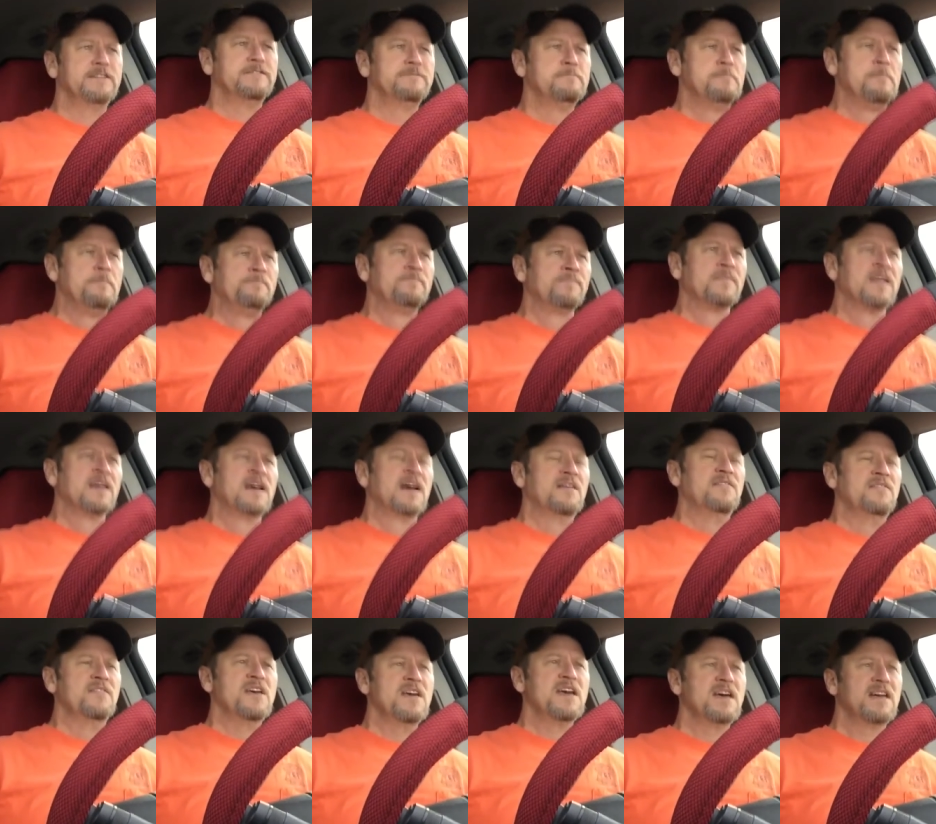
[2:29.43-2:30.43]

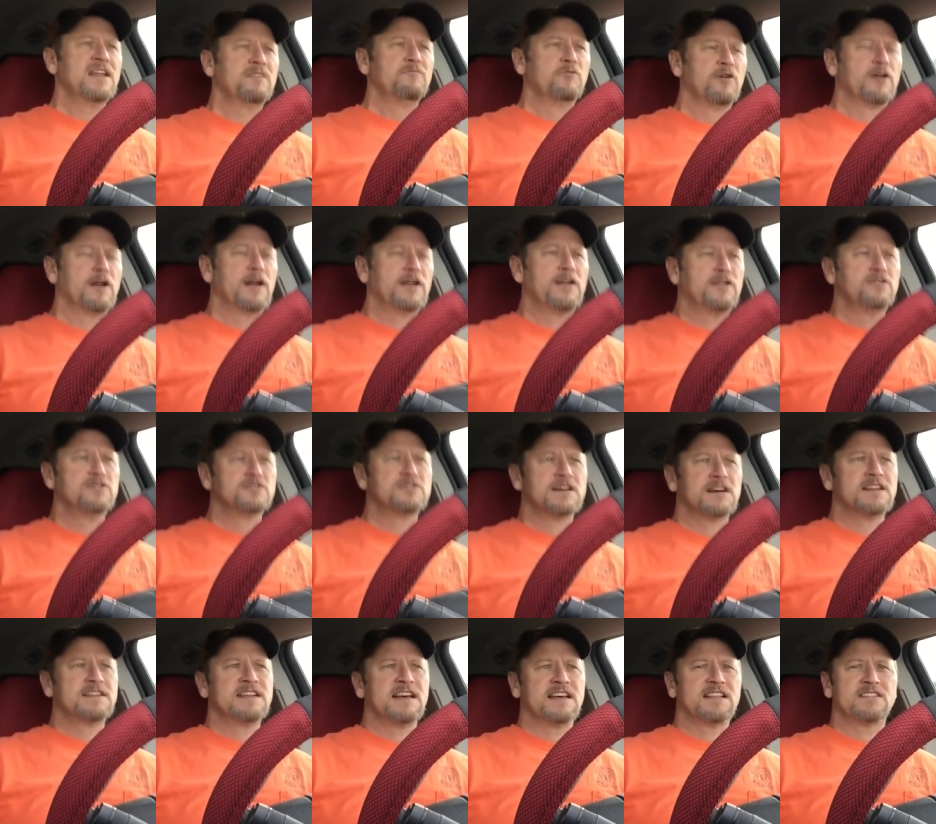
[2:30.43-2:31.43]
And then what I do is
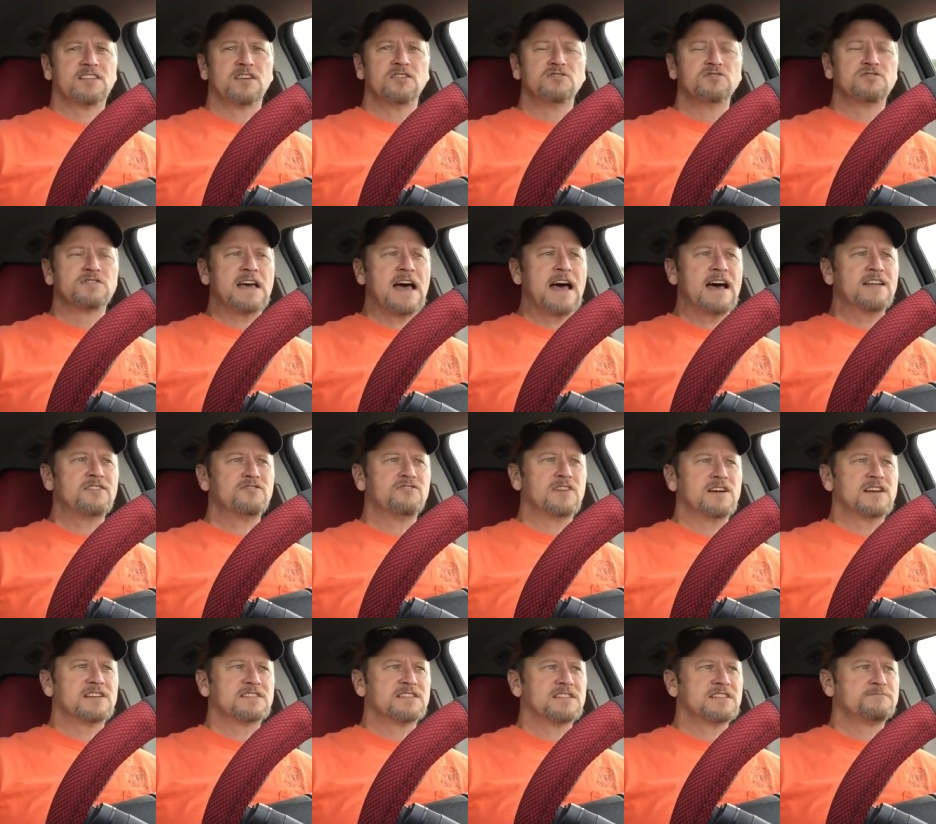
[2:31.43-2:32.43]
I take those
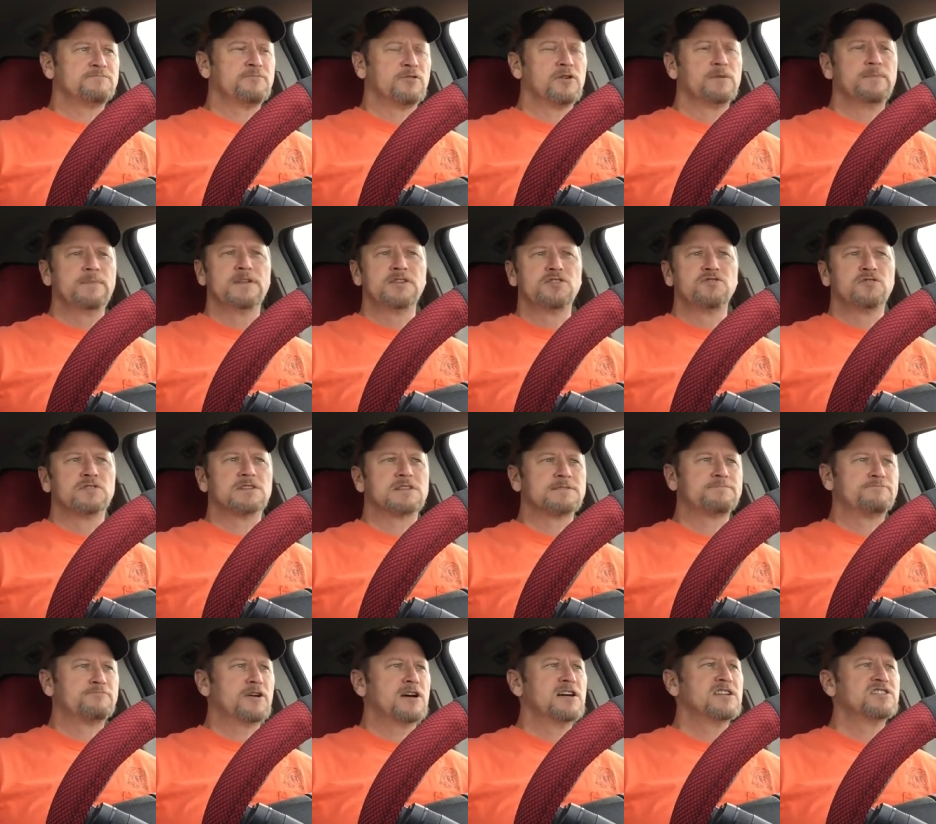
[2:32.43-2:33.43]
addresses, put them into a
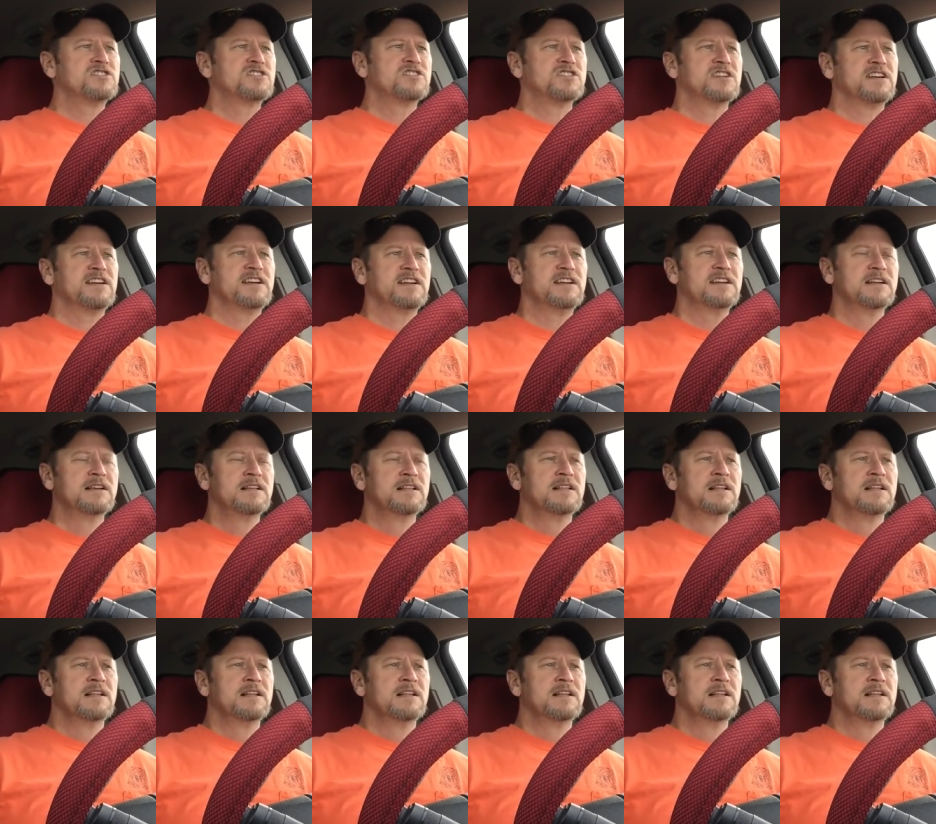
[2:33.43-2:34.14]
spreadsheet,